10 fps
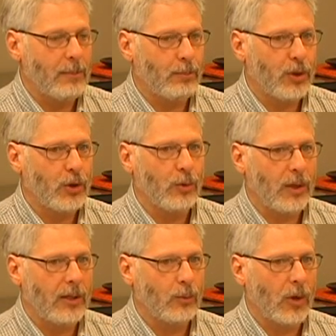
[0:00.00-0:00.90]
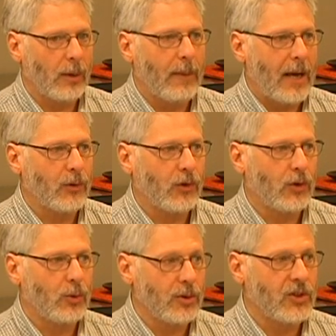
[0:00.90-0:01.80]
put you in what amounts
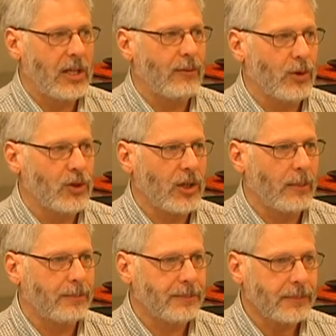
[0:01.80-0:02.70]
to receivership.